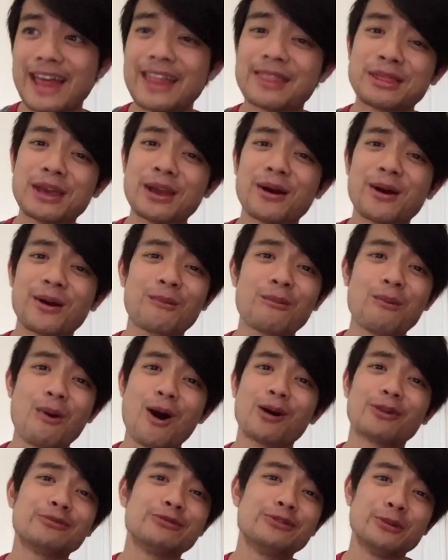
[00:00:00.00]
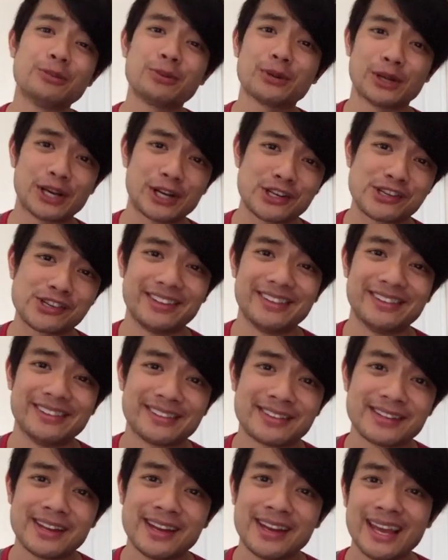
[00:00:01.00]
They are Wong Fu
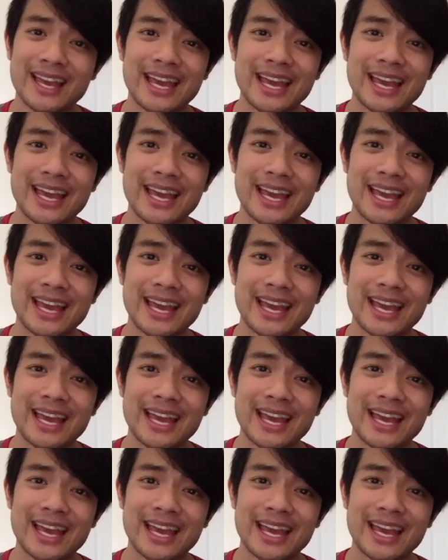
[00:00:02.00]
Productions,